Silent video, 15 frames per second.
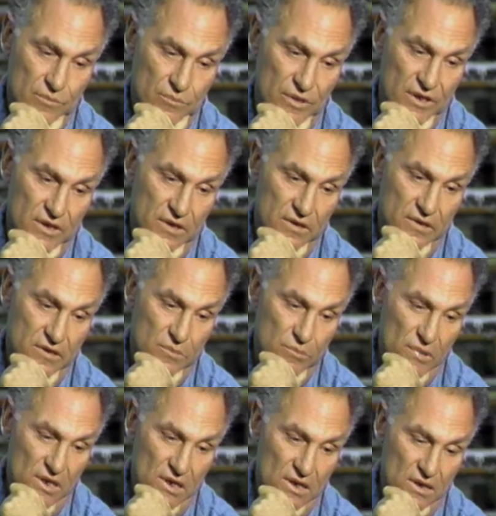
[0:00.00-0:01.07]
be
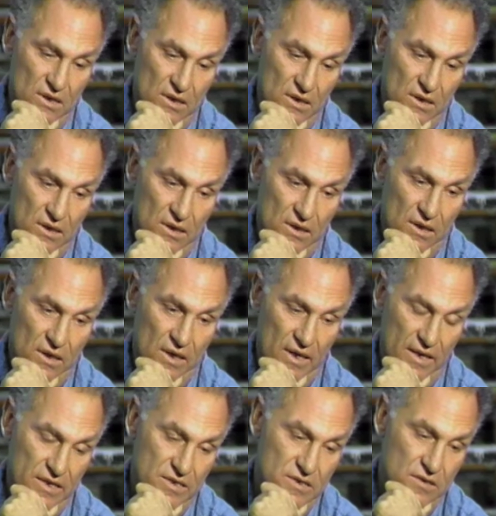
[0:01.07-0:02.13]
demeaned
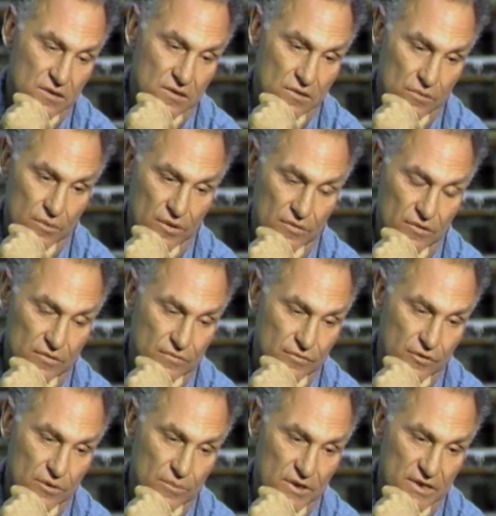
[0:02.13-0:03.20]
as, quote,
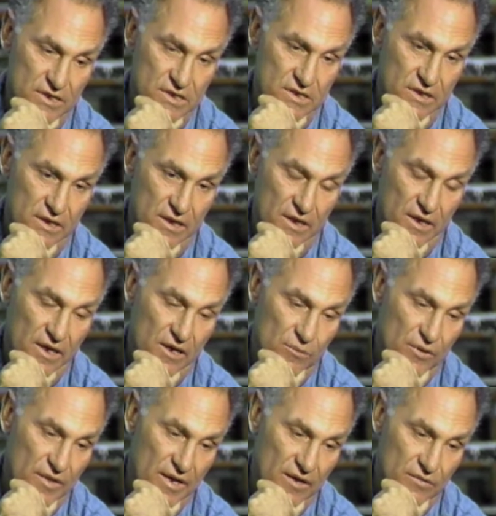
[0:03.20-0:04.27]
formalistic and
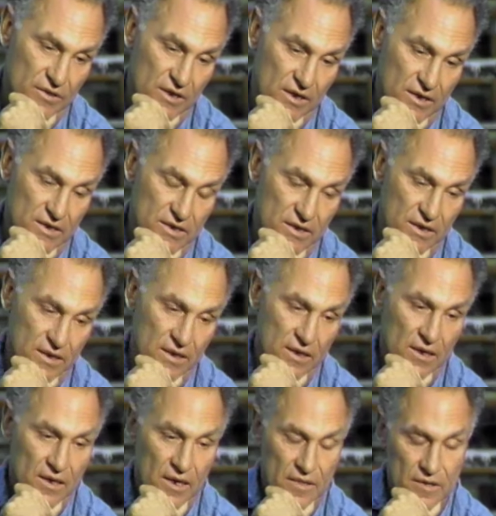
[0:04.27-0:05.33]
without content,
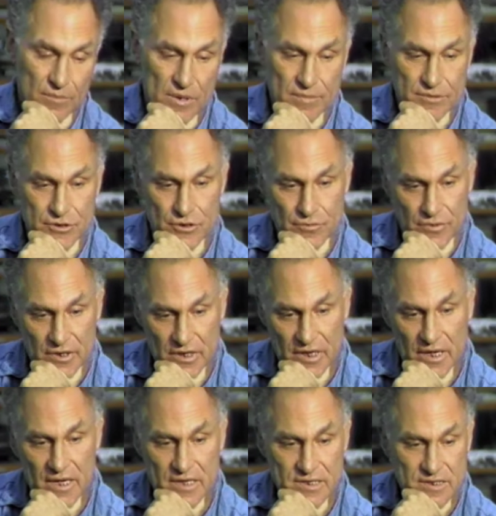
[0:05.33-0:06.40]
then people should really
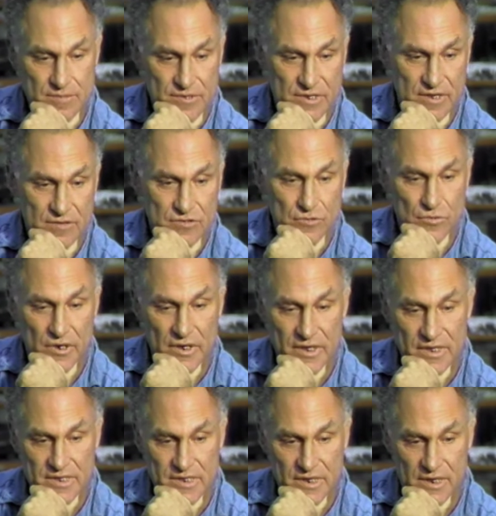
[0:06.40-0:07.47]
ask themselves, what
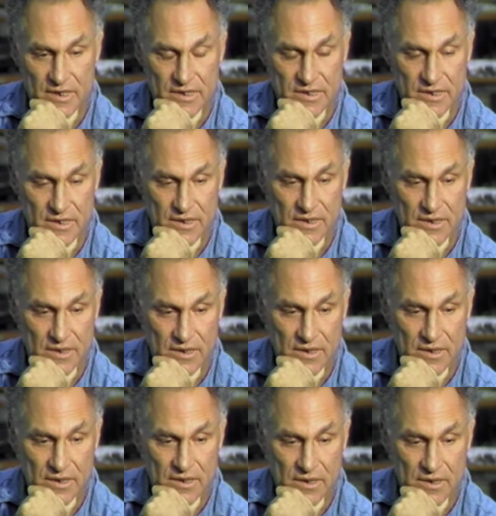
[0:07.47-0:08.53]
is content
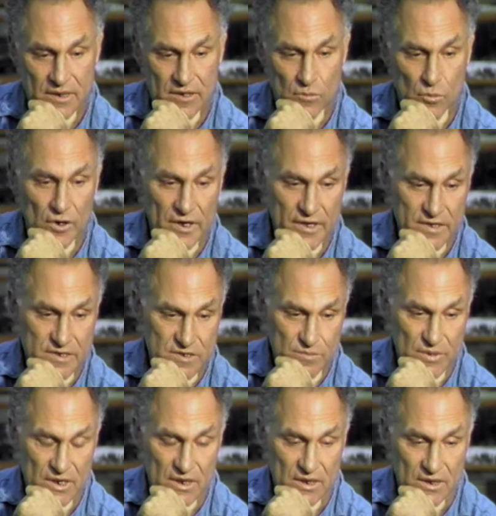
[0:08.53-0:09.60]
and what is
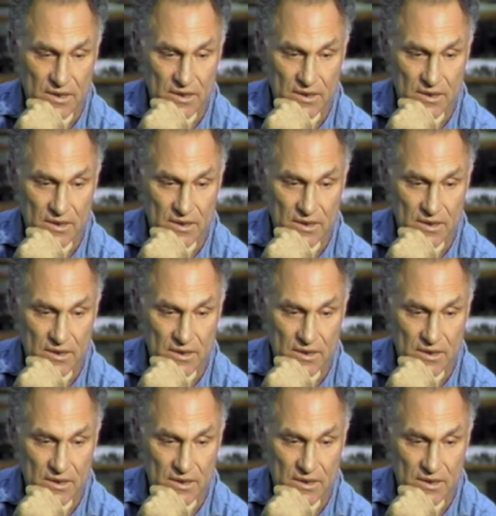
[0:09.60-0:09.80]
meaning?